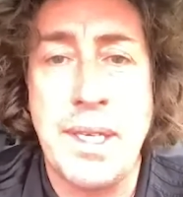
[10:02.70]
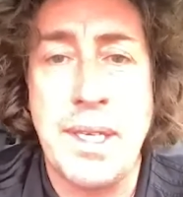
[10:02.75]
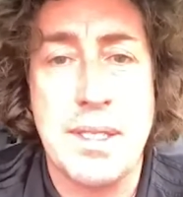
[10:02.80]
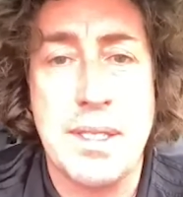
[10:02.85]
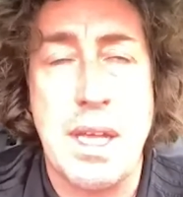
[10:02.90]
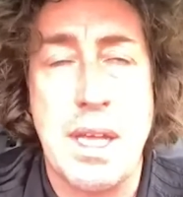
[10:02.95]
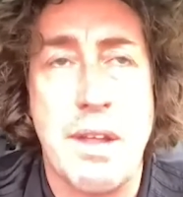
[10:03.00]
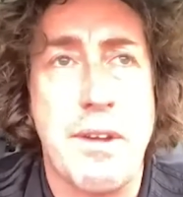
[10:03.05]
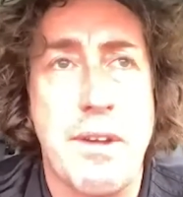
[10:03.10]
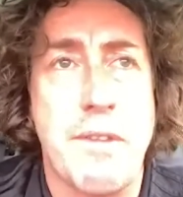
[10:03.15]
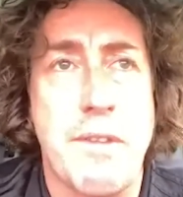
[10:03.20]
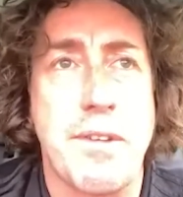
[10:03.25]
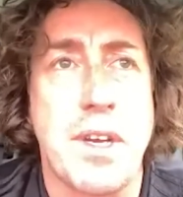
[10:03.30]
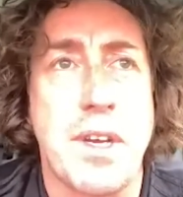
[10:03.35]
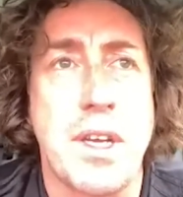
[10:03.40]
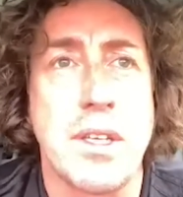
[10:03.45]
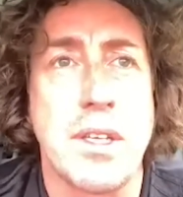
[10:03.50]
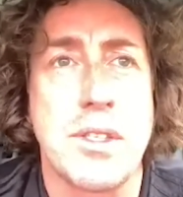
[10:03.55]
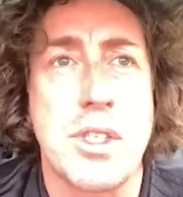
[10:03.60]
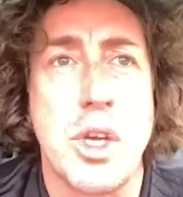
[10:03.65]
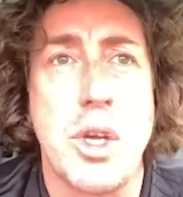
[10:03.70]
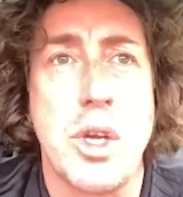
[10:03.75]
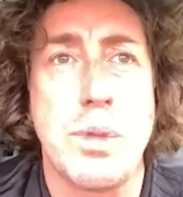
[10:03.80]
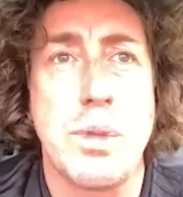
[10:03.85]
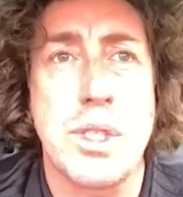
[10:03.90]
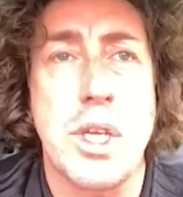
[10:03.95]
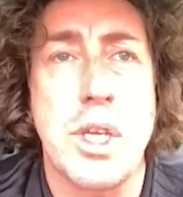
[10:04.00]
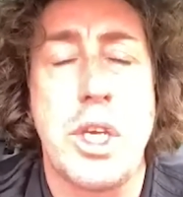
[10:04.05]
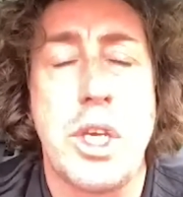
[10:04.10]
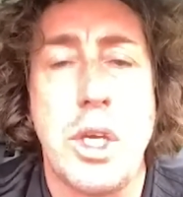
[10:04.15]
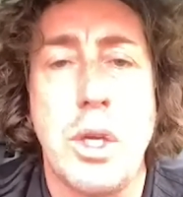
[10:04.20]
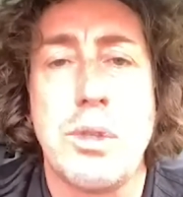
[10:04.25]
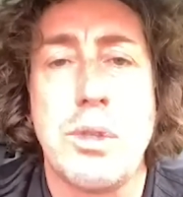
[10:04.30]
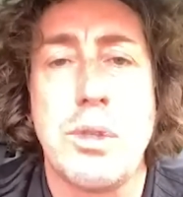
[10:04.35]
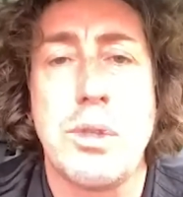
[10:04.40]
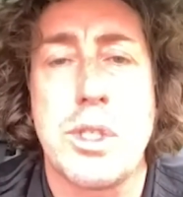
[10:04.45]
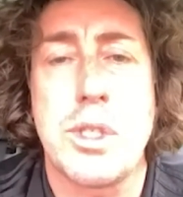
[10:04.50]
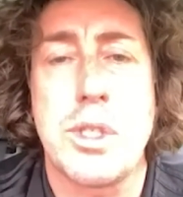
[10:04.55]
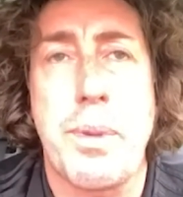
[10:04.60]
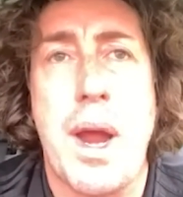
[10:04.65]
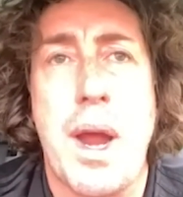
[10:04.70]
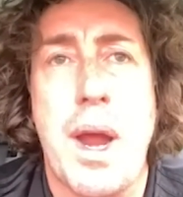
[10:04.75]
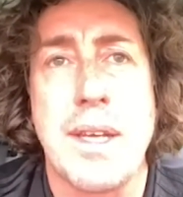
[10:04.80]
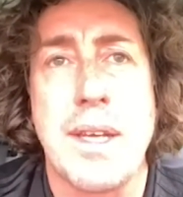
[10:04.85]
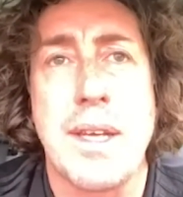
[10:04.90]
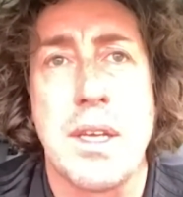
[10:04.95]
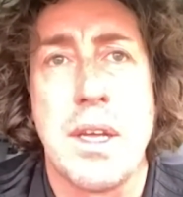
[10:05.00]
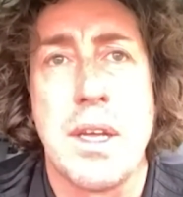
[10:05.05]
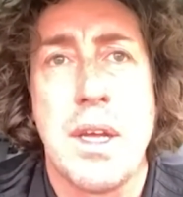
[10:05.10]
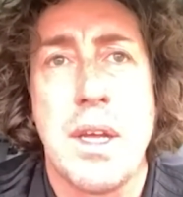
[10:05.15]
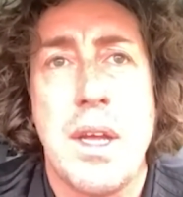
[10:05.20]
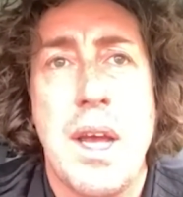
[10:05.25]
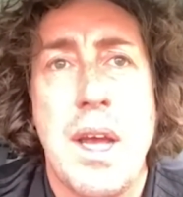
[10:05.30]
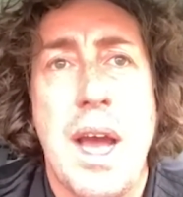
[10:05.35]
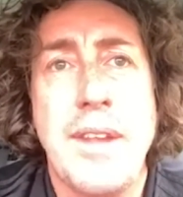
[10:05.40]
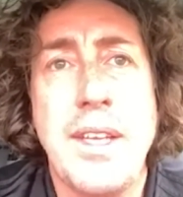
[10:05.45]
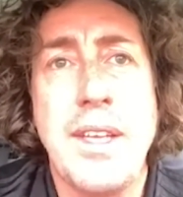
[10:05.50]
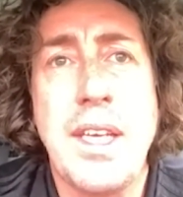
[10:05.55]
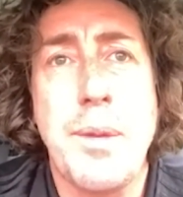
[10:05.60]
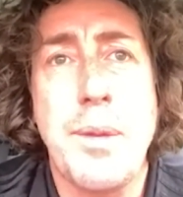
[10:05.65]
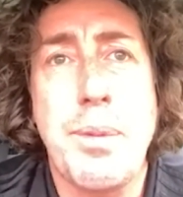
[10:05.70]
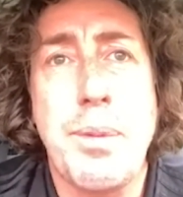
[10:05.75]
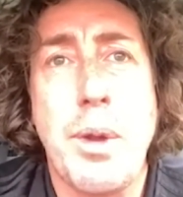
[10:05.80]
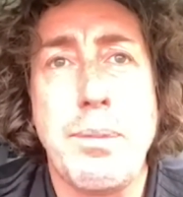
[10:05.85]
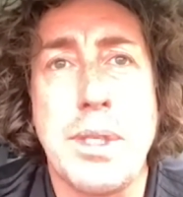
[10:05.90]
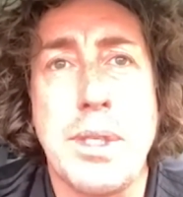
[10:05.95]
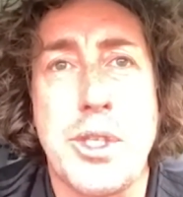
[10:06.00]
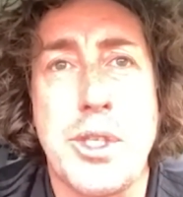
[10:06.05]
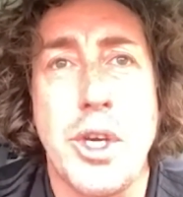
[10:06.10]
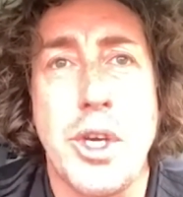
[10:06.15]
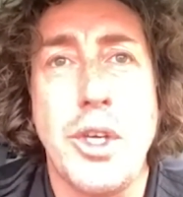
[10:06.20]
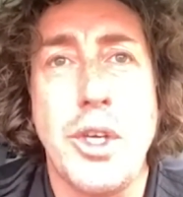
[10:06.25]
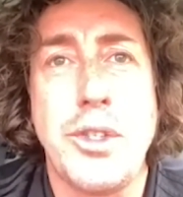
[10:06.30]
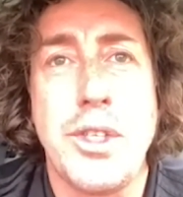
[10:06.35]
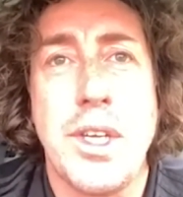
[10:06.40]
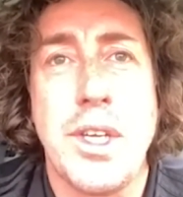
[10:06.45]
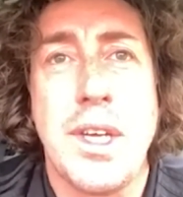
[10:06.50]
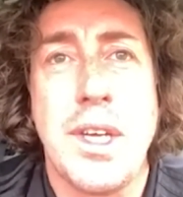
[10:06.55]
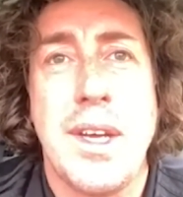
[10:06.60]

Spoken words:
South Africa. So it was a huge surprise. And I think it probably showed.